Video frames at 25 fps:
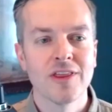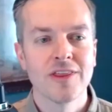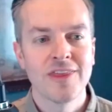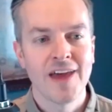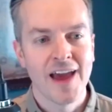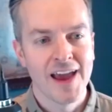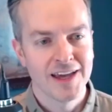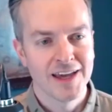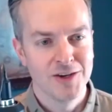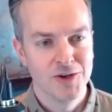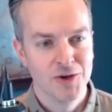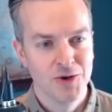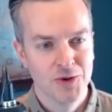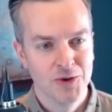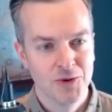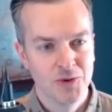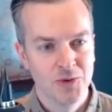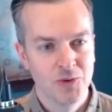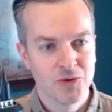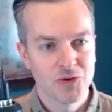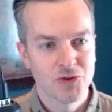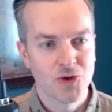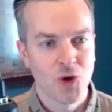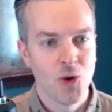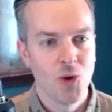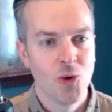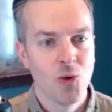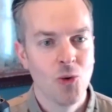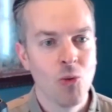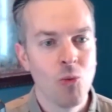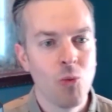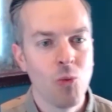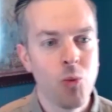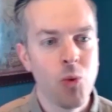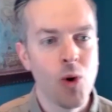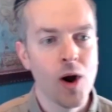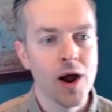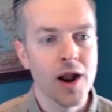Thank you. So
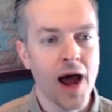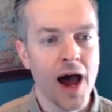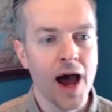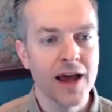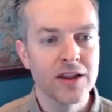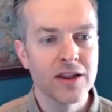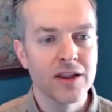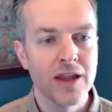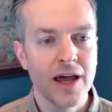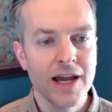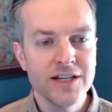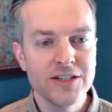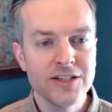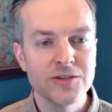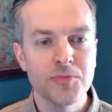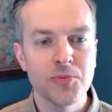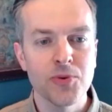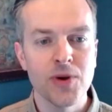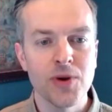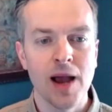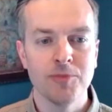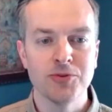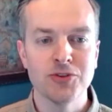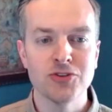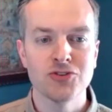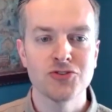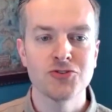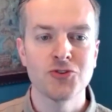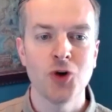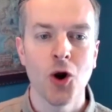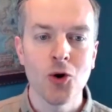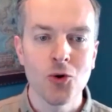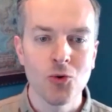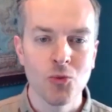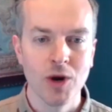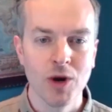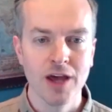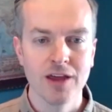what I'd like to perhaps
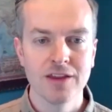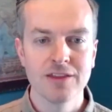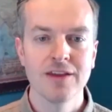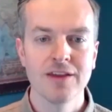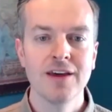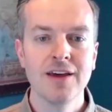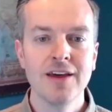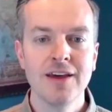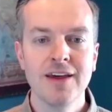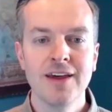start with